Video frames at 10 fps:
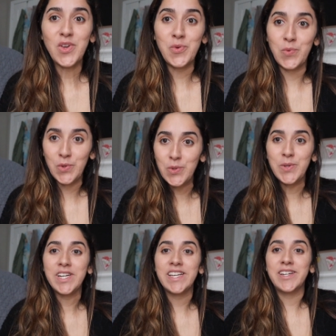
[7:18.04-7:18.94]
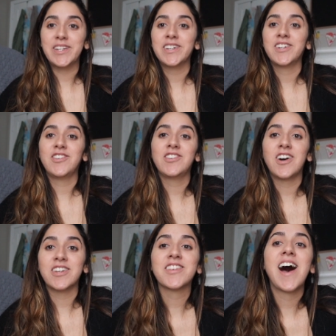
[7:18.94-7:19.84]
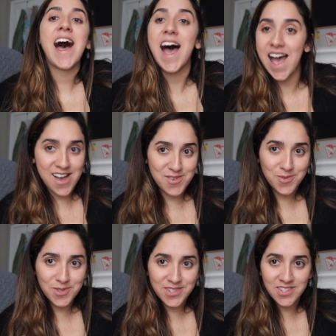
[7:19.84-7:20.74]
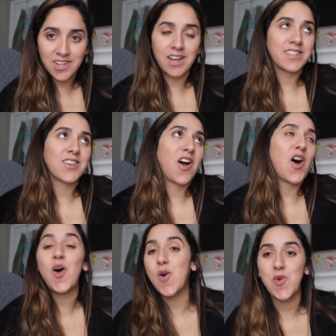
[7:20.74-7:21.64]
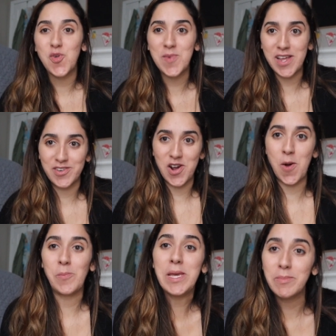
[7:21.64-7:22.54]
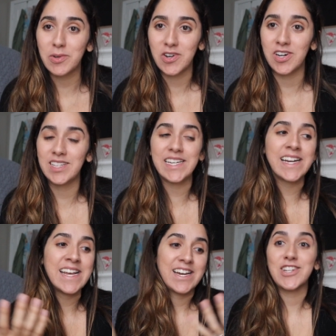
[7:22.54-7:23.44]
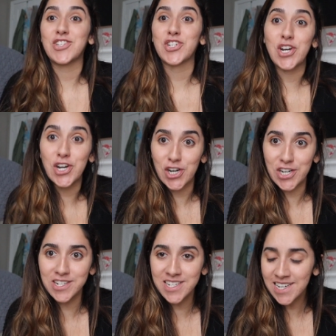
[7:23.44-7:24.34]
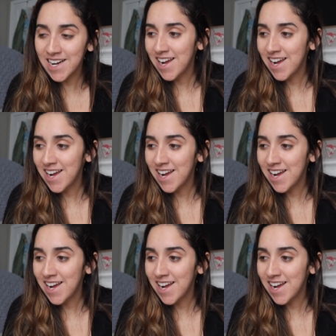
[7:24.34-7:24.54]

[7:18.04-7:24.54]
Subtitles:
rude in God's house, God's home. I don't know how people call it, a church.